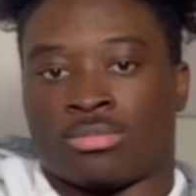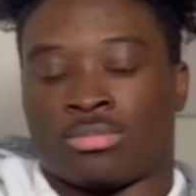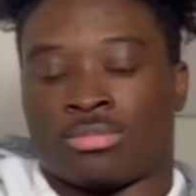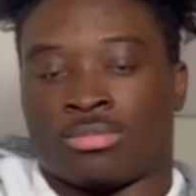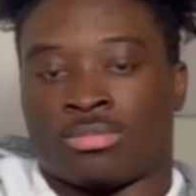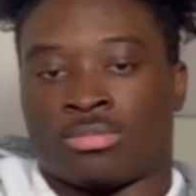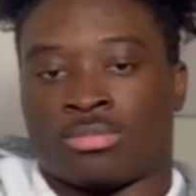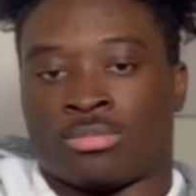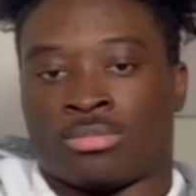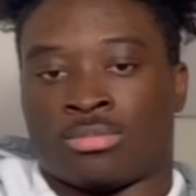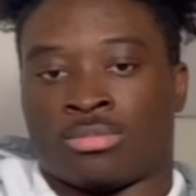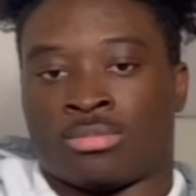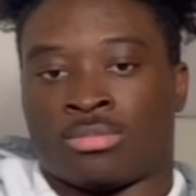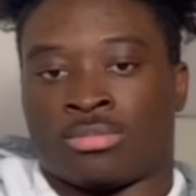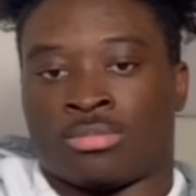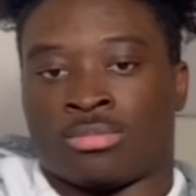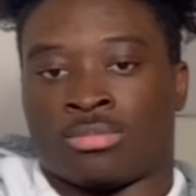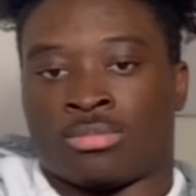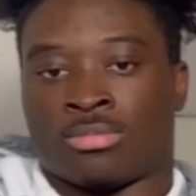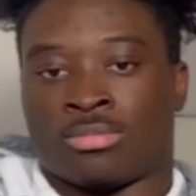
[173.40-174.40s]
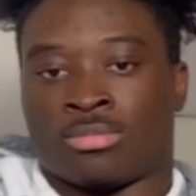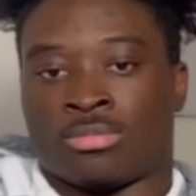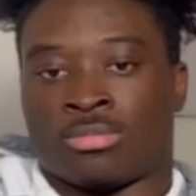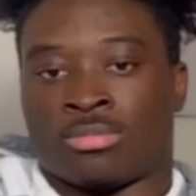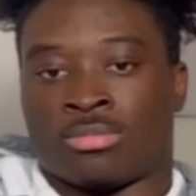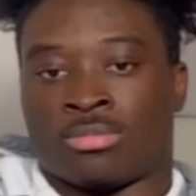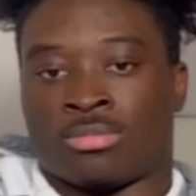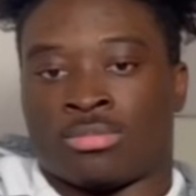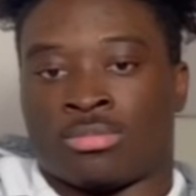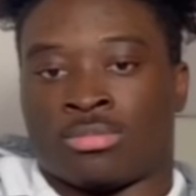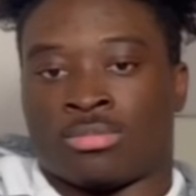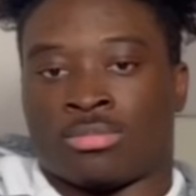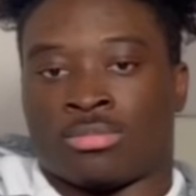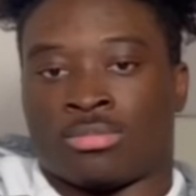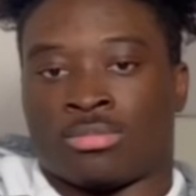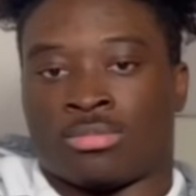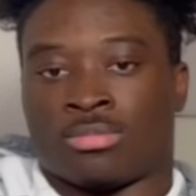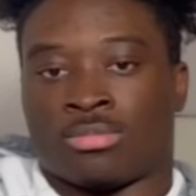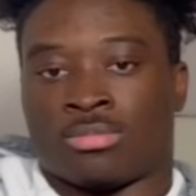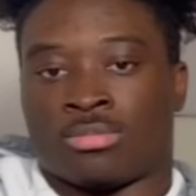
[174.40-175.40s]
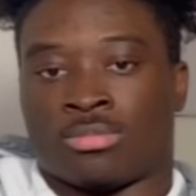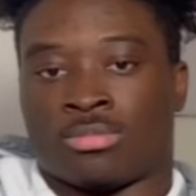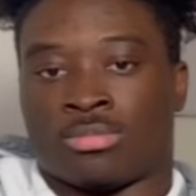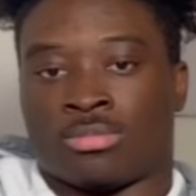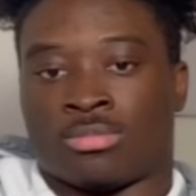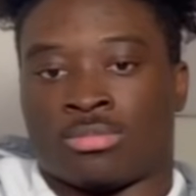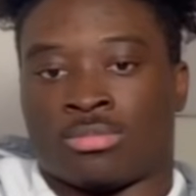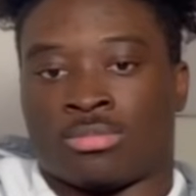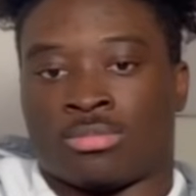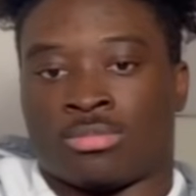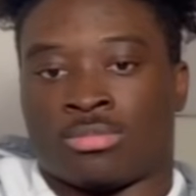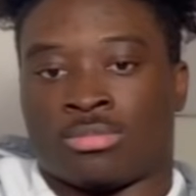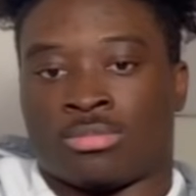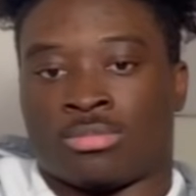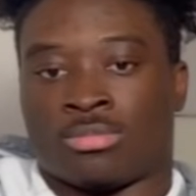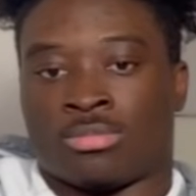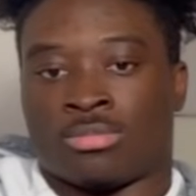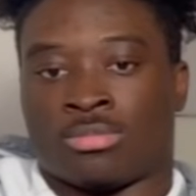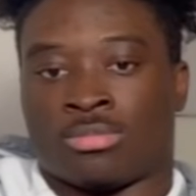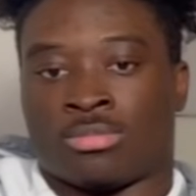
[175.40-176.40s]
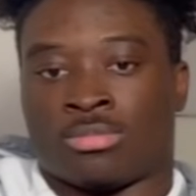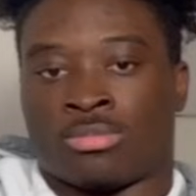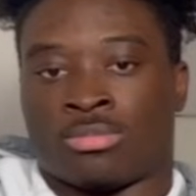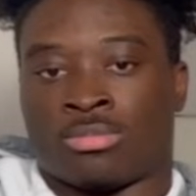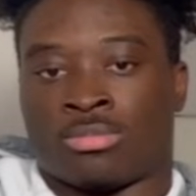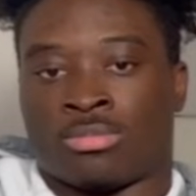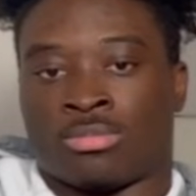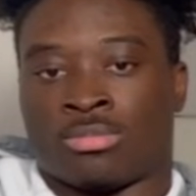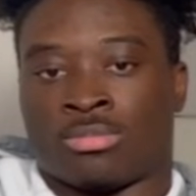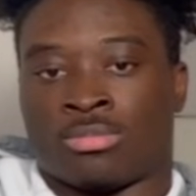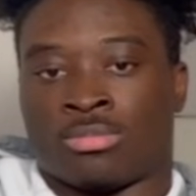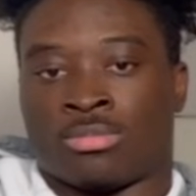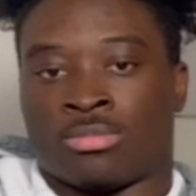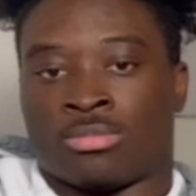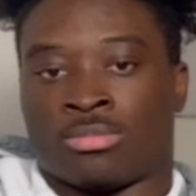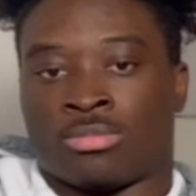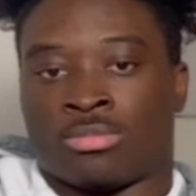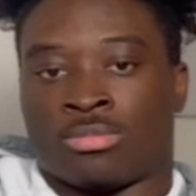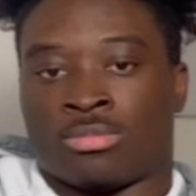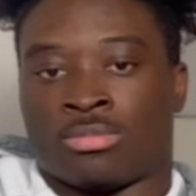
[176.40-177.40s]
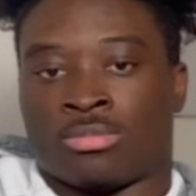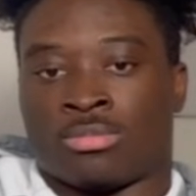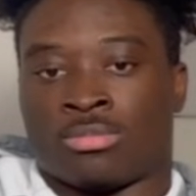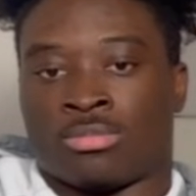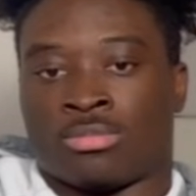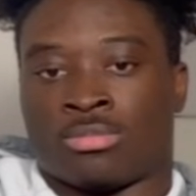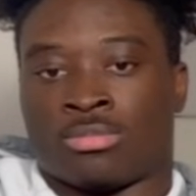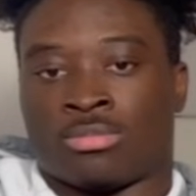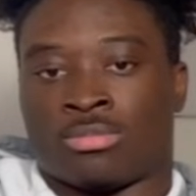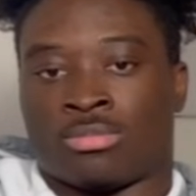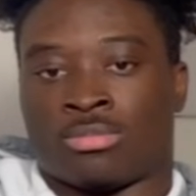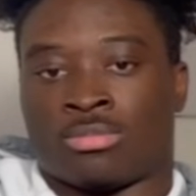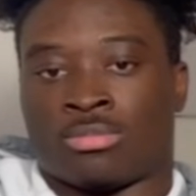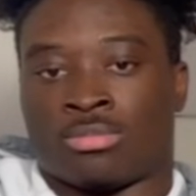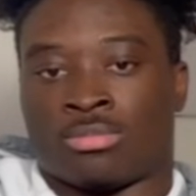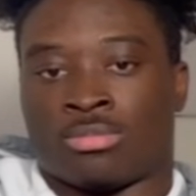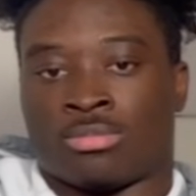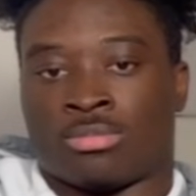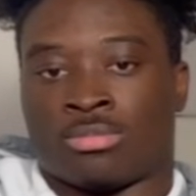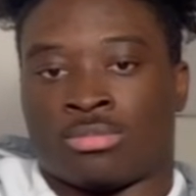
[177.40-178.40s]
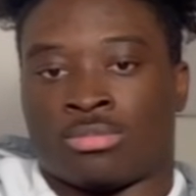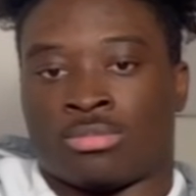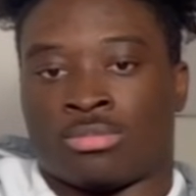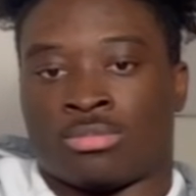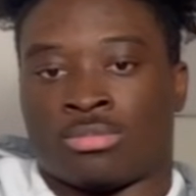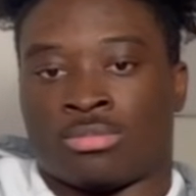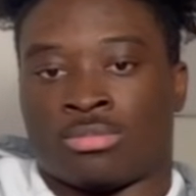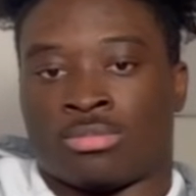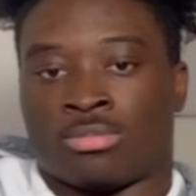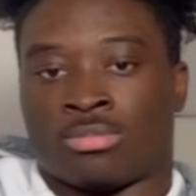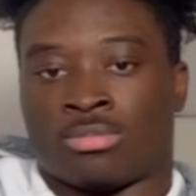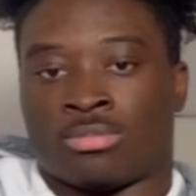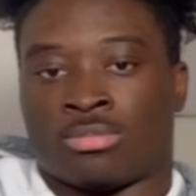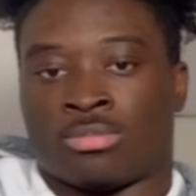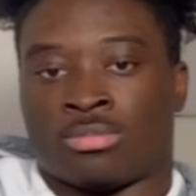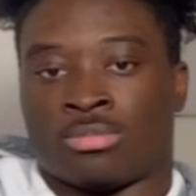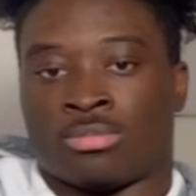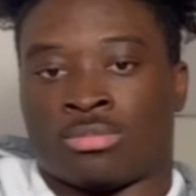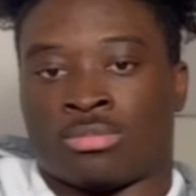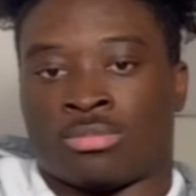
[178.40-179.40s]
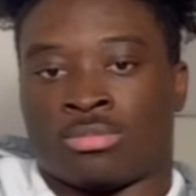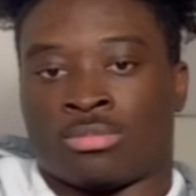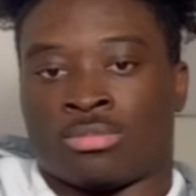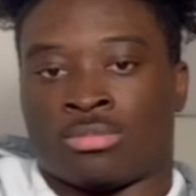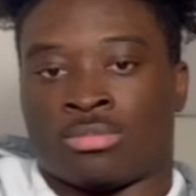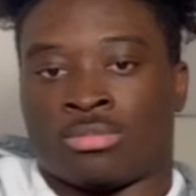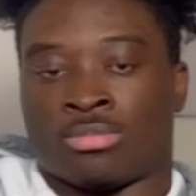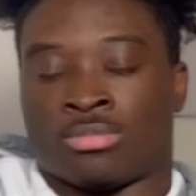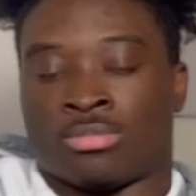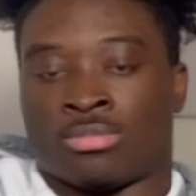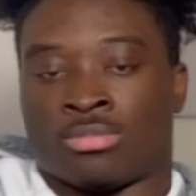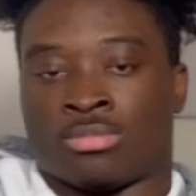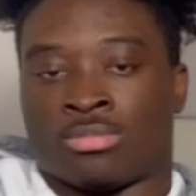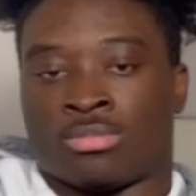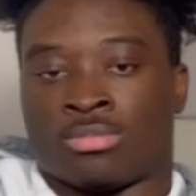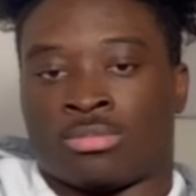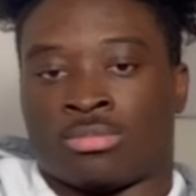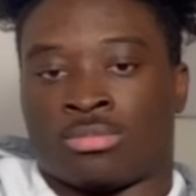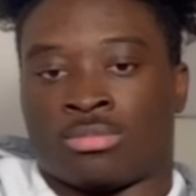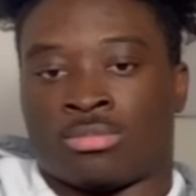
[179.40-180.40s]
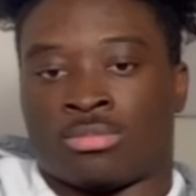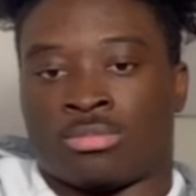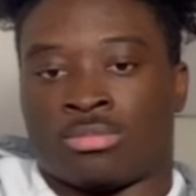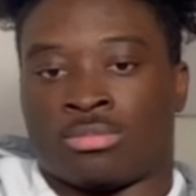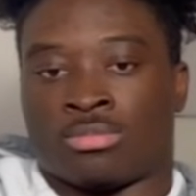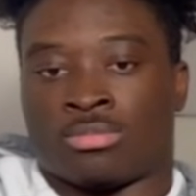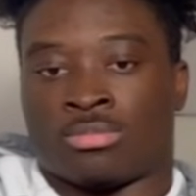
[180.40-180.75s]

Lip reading: [no speech]